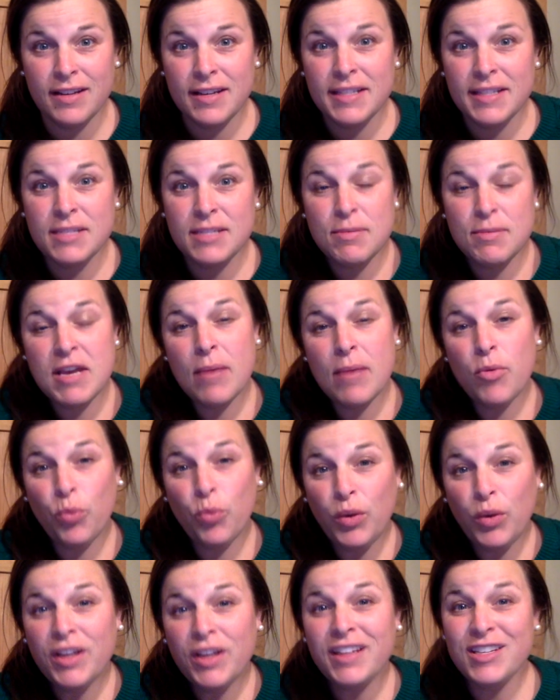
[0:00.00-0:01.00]
To become a
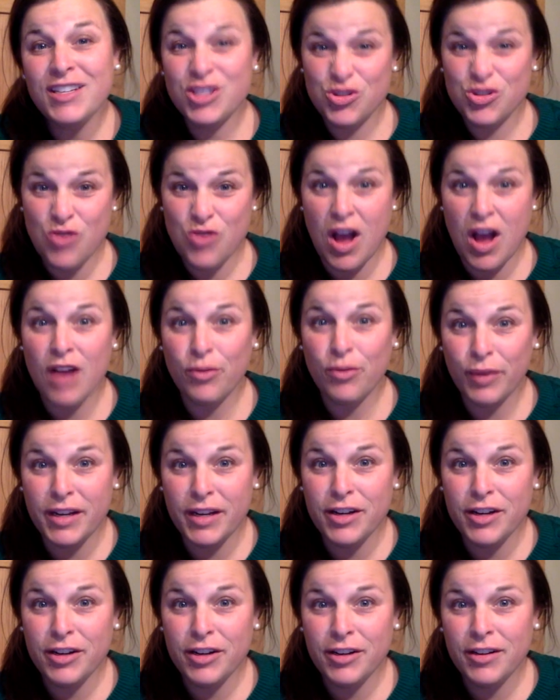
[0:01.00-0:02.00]
really strong
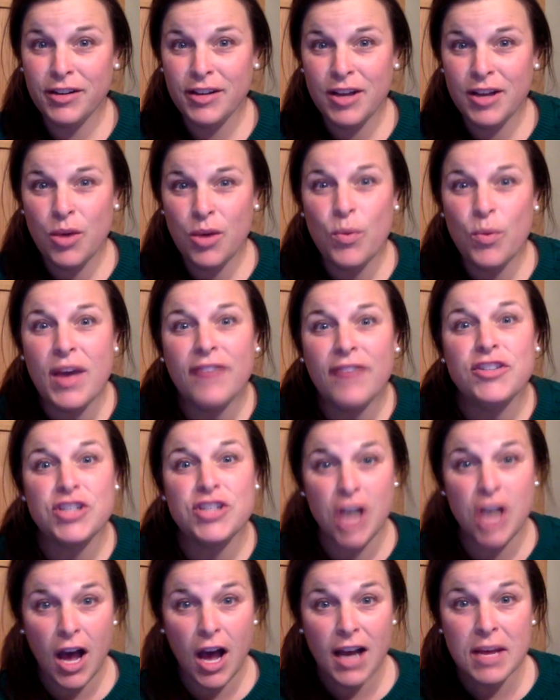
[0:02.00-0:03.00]
reader, we have to
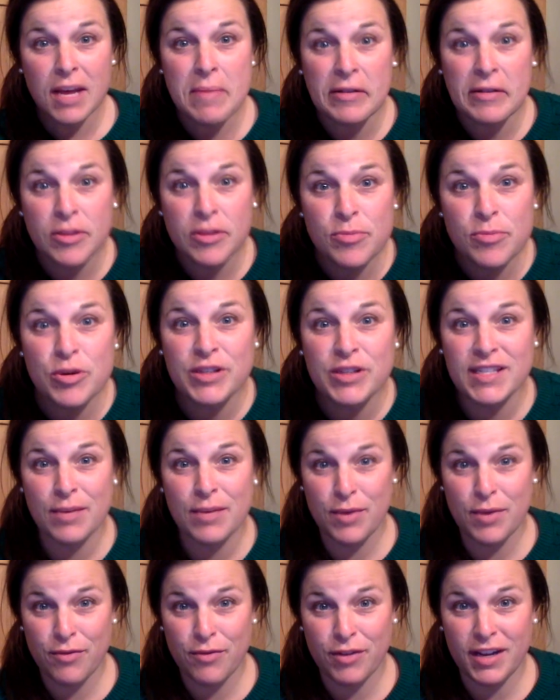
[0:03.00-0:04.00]
talk about the books that
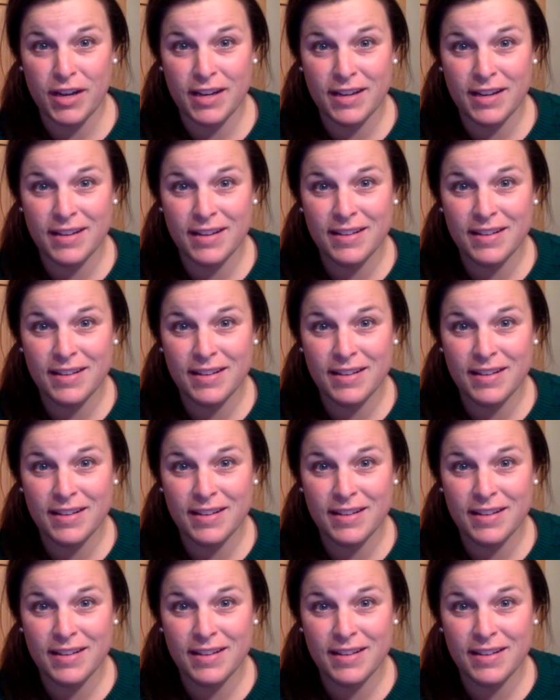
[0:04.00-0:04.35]
we read.